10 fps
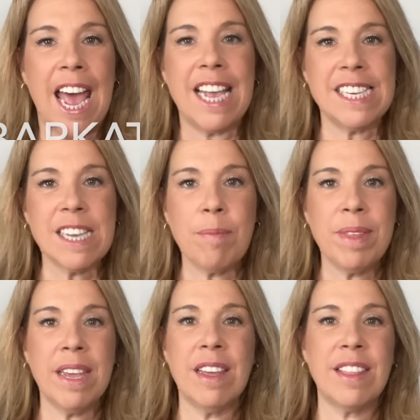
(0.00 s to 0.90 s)
and
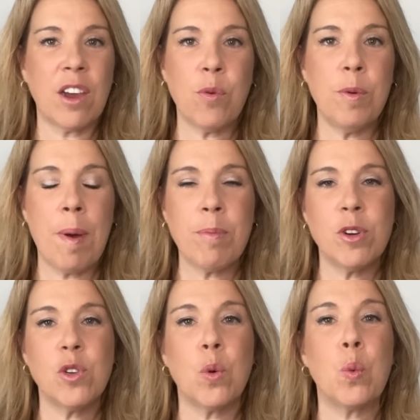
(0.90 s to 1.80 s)
something that crew
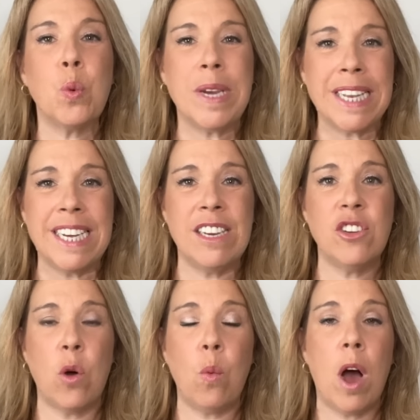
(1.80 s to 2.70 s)
members really
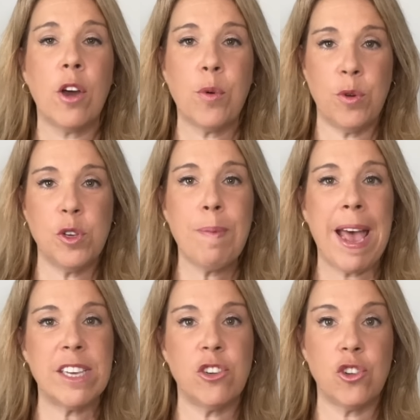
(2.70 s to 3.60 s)
don't want cruise
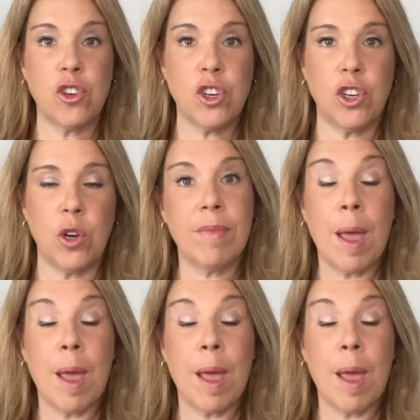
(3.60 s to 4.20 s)
passengers to do.